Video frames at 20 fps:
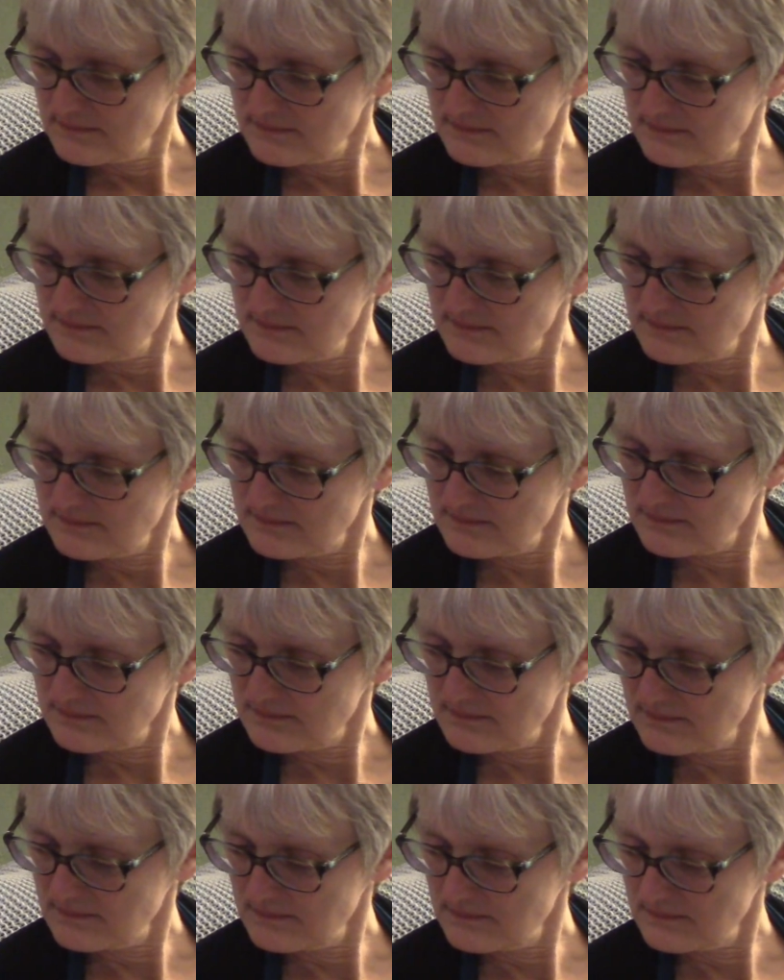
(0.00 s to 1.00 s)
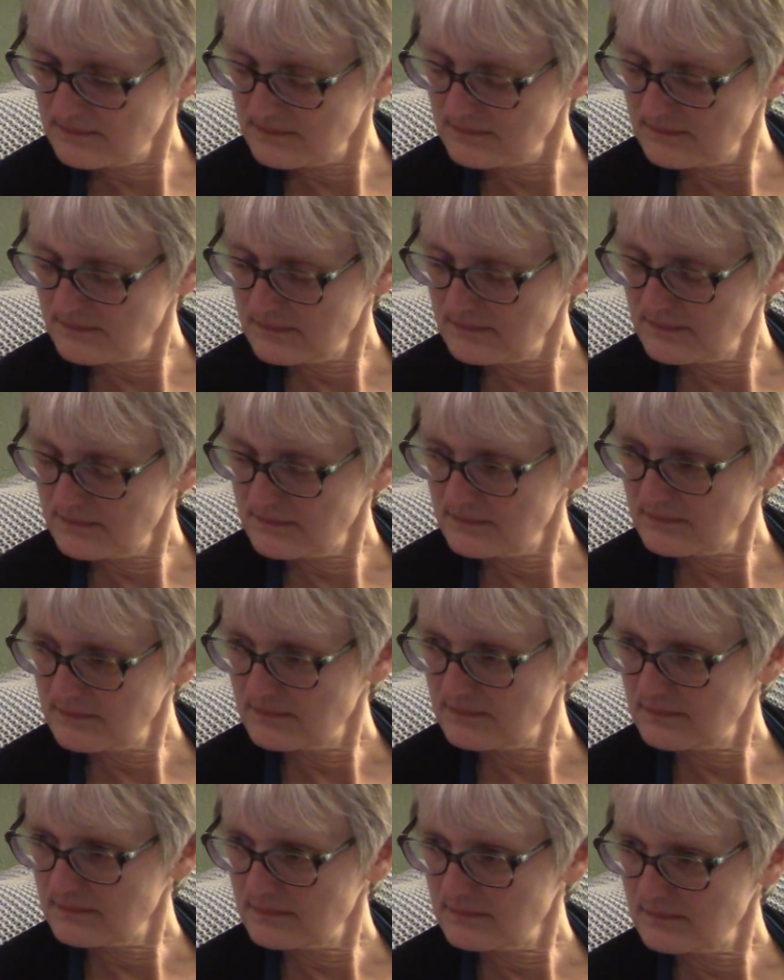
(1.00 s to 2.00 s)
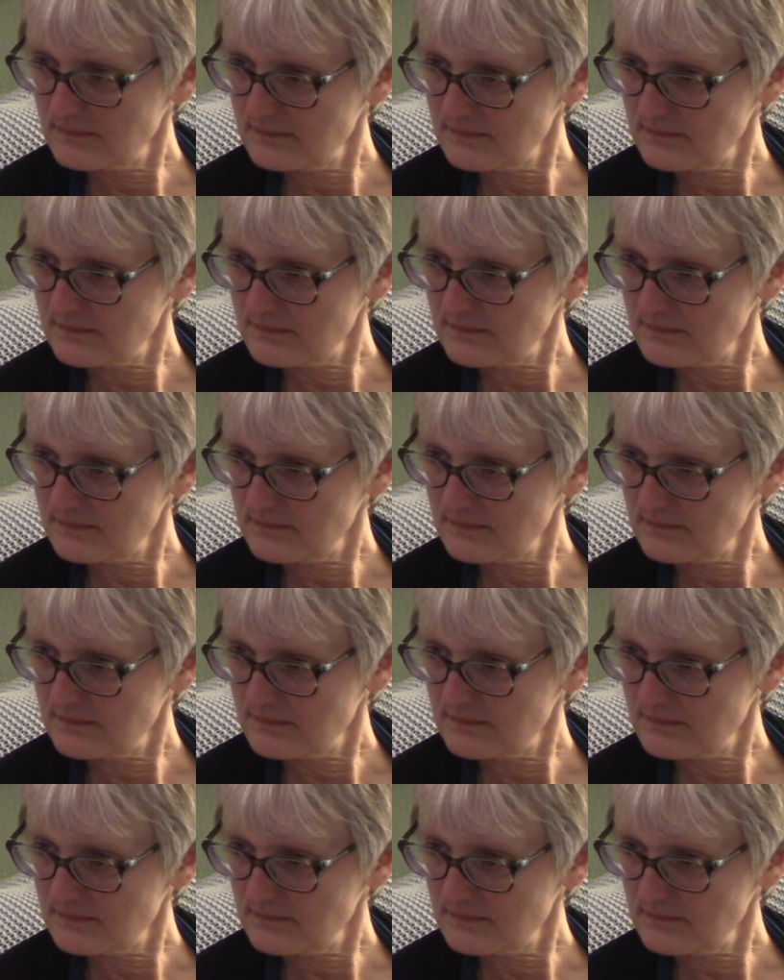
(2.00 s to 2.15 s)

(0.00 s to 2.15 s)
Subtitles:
(not speaking)